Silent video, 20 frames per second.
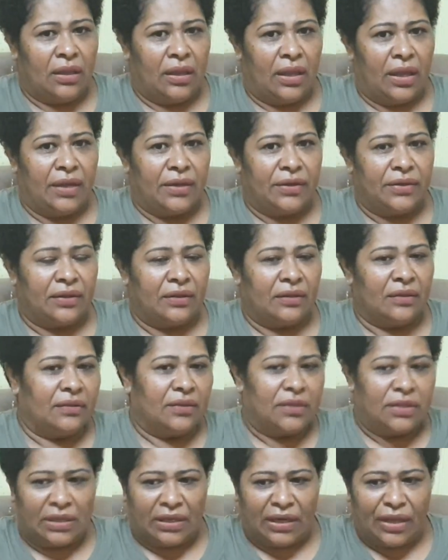And
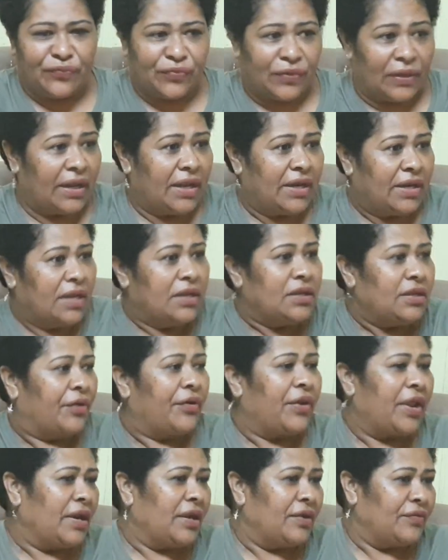he left the lady and he
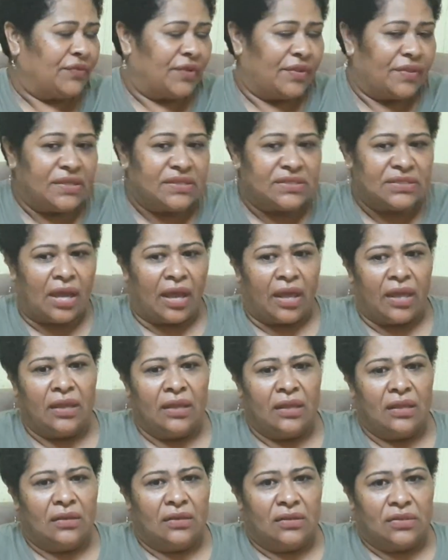ran after this guy.
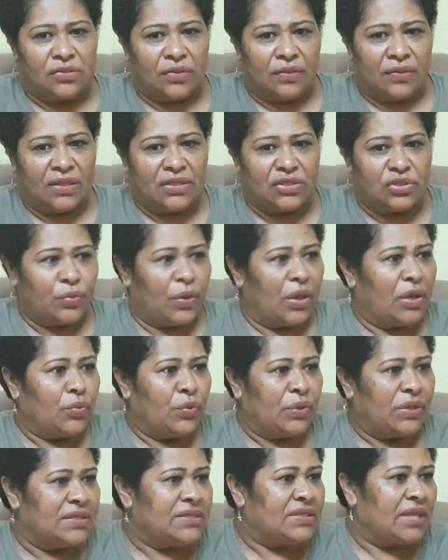So that's when
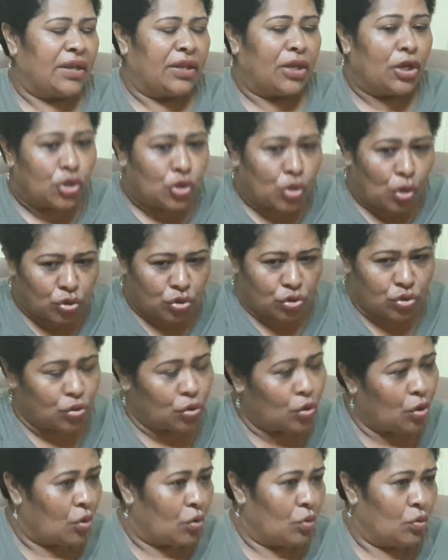we decided not to
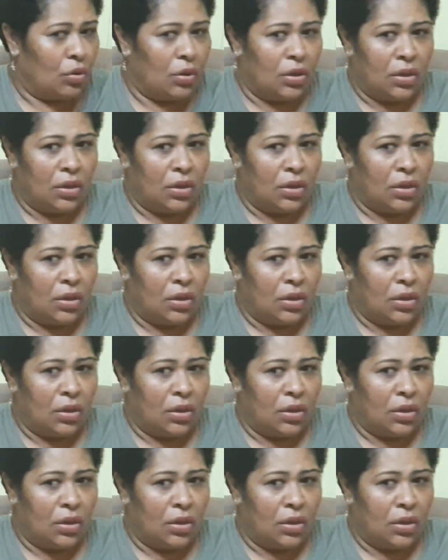go,